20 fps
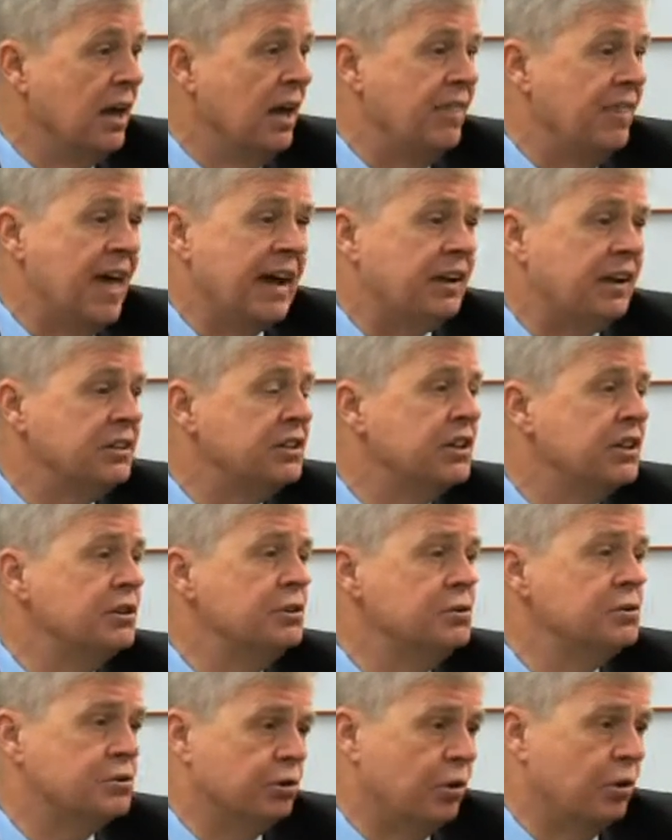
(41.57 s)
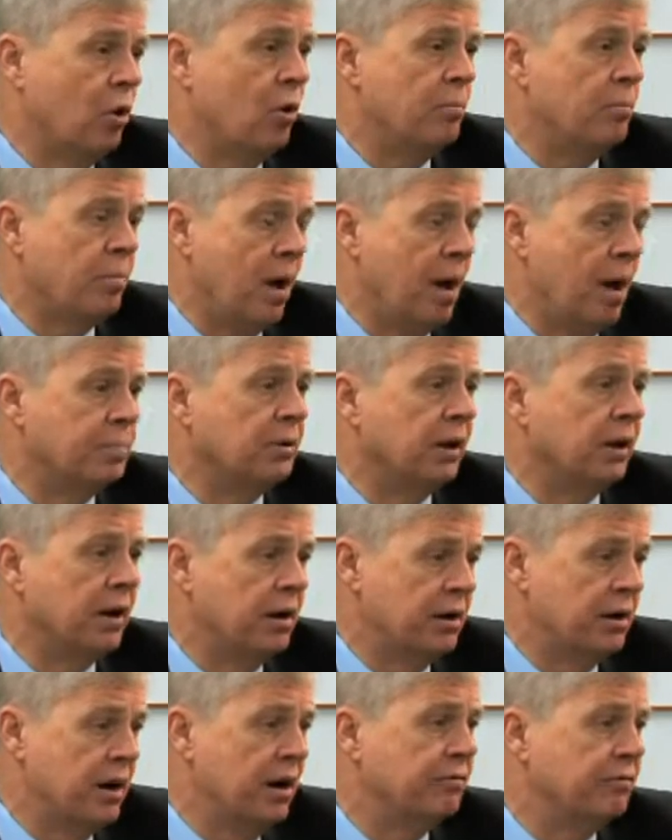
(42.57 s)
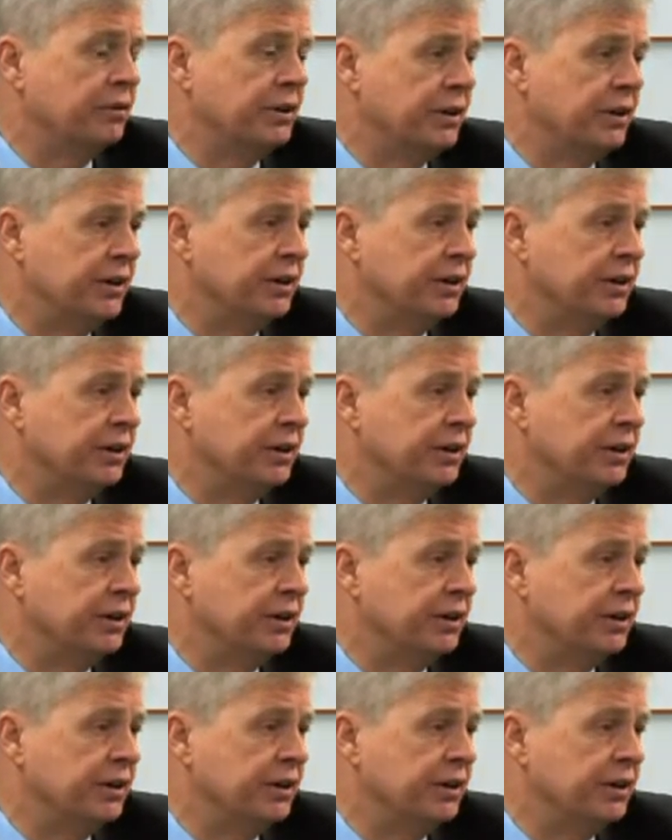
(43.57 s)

And that yeah. continues to grow in popularity every